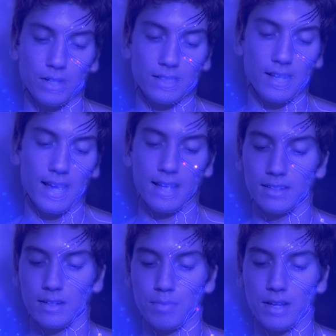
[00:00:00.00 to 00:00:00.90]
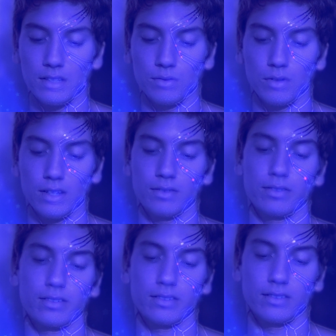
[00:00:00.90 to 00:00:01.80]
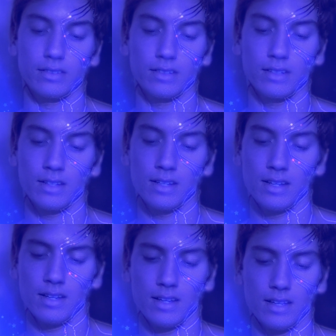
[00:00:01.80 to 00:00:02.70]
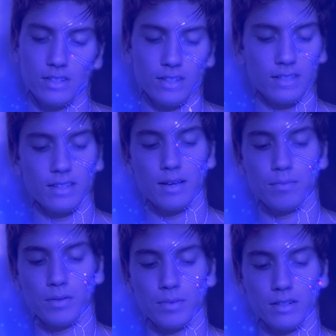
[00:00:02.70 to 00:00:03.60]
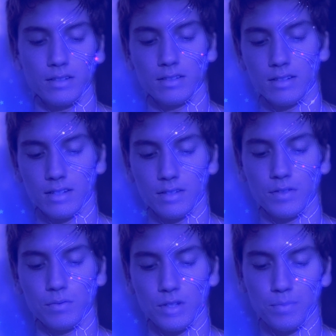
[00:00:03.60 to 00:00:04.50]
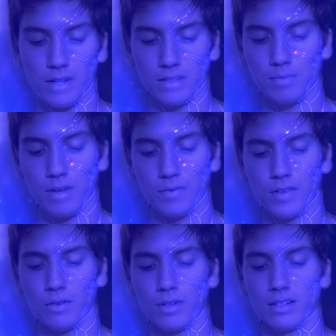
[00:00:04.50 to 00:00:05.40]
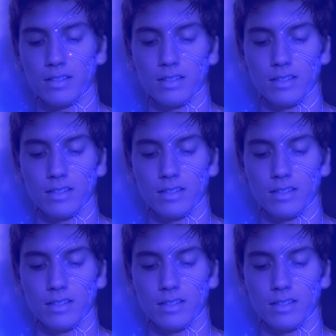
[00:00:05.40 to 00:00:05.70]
raised a hand in a pensive wave. And just at that moment, as if in response to my farewell,